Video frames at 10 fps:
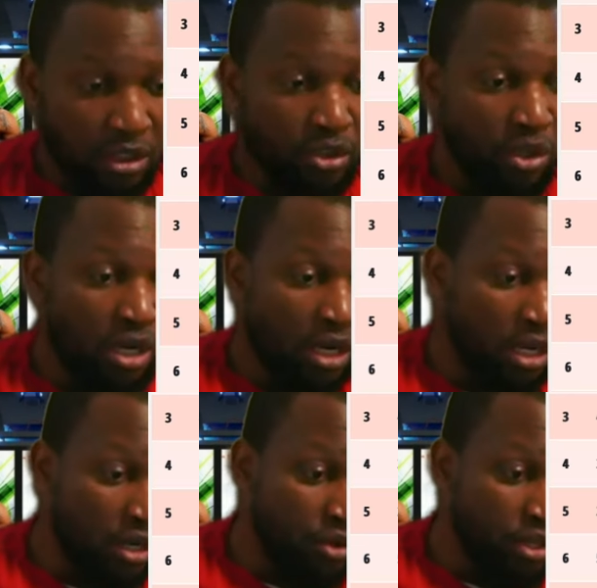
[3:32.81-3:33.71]
So
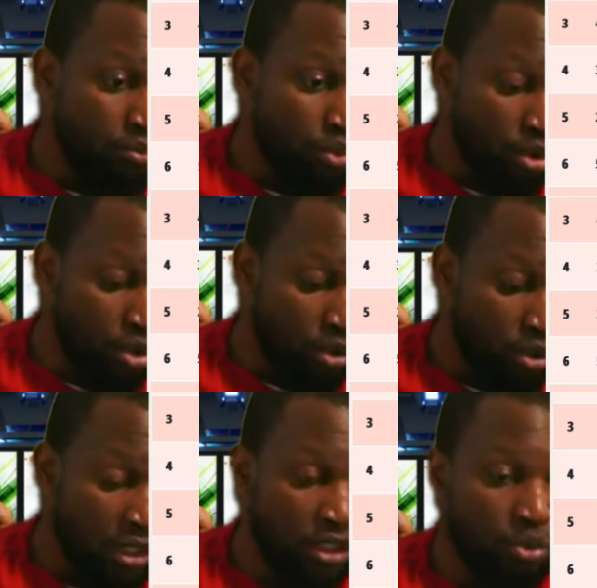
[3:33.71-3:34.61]
Alana Reed pulled out
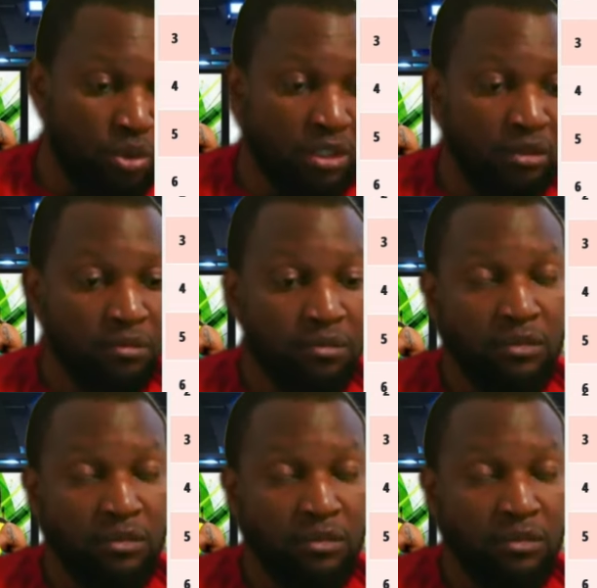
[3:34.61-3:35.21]
of this one,